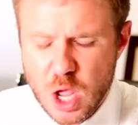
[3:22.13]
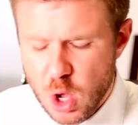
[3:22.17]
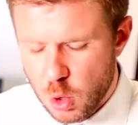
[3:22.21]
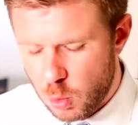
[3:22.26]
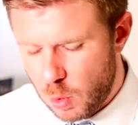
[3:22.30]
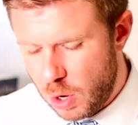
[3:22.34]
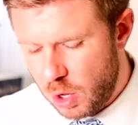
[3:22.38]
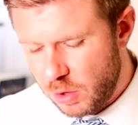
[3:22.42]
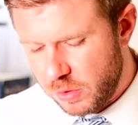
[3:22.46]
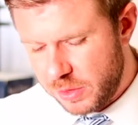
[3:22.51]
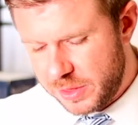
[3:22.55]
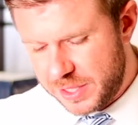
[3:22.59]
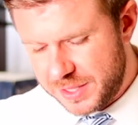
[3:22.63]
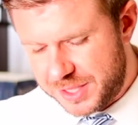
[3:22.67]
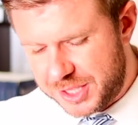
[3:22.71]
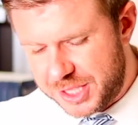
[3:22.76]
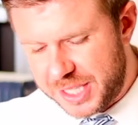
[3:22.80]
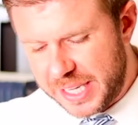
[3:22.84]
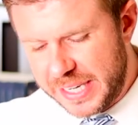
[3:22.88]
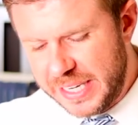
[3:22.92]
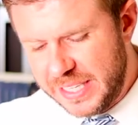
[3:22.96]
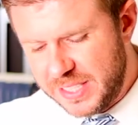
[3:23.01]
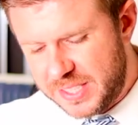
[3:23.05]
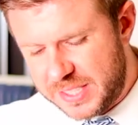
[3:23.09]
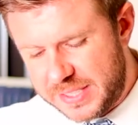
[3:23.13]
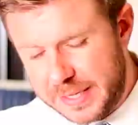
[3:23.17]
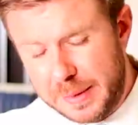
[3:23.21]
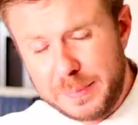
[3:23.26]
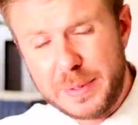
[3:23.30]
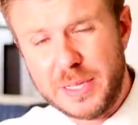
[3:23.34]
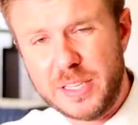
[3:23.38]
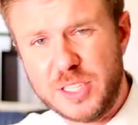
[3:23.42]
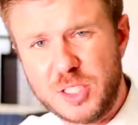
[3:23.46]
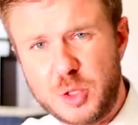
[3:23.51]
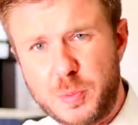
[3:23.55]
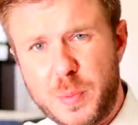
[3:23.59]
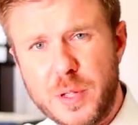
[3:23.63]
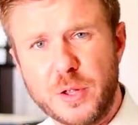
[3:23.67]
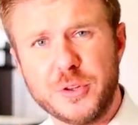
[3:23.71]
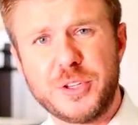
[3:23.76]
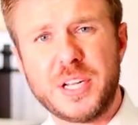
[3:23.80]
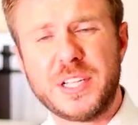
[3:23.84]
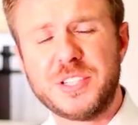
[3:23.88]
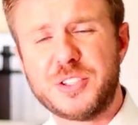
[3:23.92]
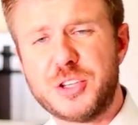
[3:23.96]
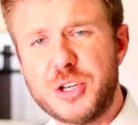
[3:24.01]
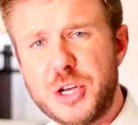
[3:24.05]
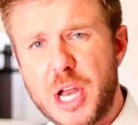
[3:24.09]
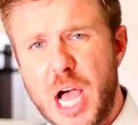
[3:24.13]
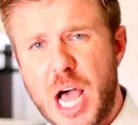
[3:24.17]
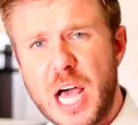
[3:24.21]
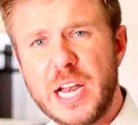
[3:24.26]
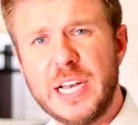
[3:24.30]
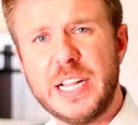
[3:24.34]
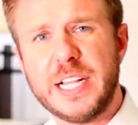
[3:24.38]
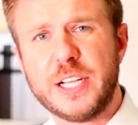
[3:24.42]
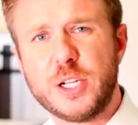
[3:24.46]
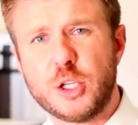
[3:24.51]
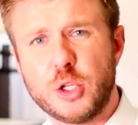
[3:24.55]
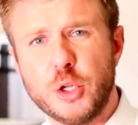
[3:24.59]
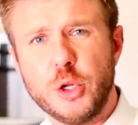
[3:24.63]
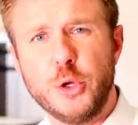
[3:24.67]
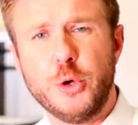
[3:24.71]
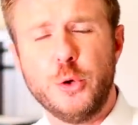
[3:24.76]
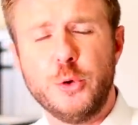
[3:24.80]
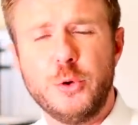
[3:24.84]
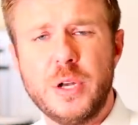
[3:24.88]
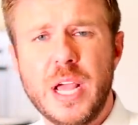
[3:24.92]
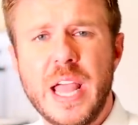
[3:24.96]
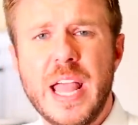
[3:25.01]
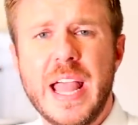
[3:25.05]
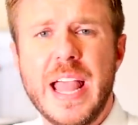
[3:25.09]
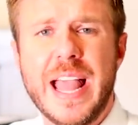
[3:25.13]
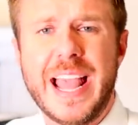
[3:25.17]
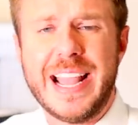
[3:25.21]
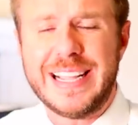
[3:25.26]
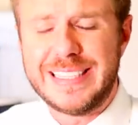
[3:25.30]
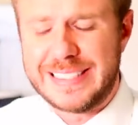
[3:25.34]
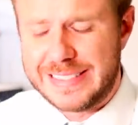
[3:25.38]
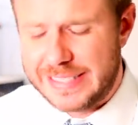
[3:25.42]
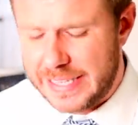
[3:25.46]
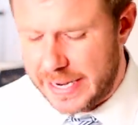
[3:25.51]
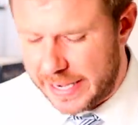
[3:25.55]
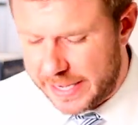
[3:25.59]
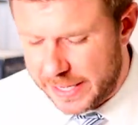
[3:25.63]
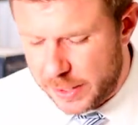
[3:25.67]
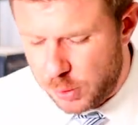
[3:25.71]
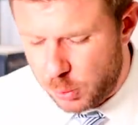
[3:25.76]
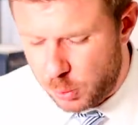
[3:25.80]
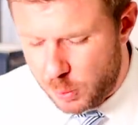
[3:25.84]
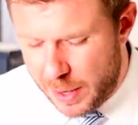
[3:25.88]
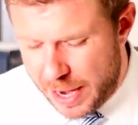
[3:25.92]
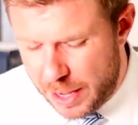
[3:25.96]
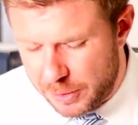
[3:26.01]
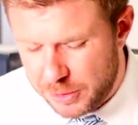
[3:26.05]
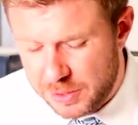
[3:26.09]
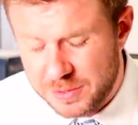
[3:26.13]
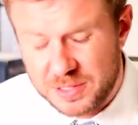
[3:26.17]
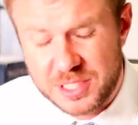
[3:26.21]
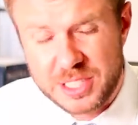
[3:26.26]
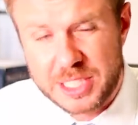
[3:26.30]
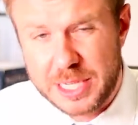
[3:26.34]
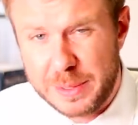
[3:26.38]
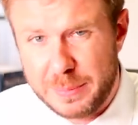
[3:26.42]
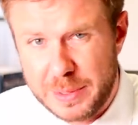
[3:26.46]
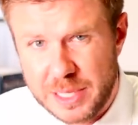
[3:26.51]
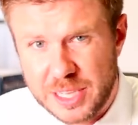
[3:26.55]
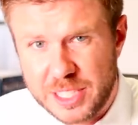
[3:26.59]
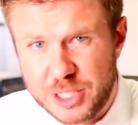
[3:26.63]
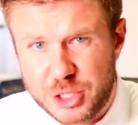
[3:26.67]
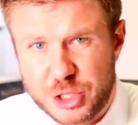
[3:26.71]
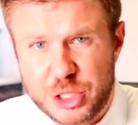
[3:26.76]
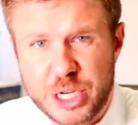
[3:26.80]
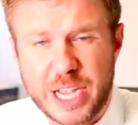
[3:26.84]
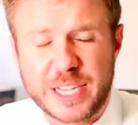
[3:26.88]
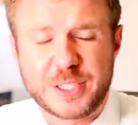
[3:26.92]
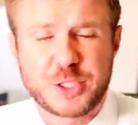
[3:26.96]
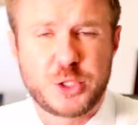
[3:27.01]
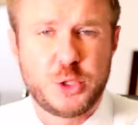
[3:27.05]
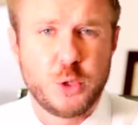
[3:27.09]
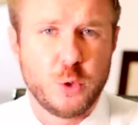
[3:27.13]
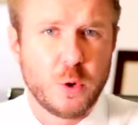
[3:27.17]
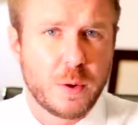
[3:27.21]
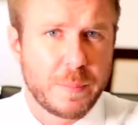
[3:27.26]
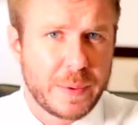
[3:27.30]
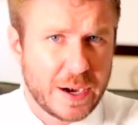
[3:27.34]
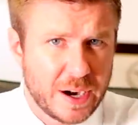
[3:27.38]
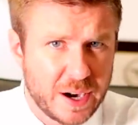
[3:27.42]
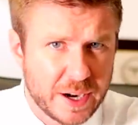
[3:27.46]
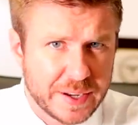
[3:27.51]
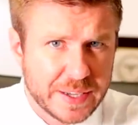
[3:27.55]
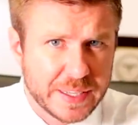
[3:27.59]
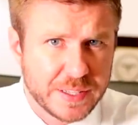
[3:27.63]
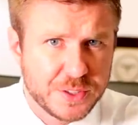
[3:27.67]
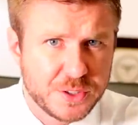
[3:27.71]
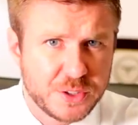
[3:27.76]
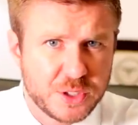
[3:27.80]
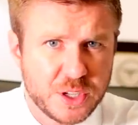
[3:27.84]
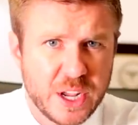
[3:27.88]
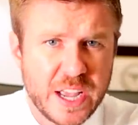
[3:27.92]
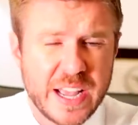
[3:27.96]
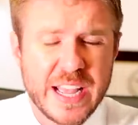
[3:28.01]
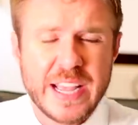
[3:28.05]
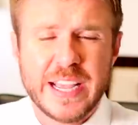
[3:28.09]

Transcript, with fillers: Well, the skinny stimulus bill does not include a second round of stimulus checks to Americans.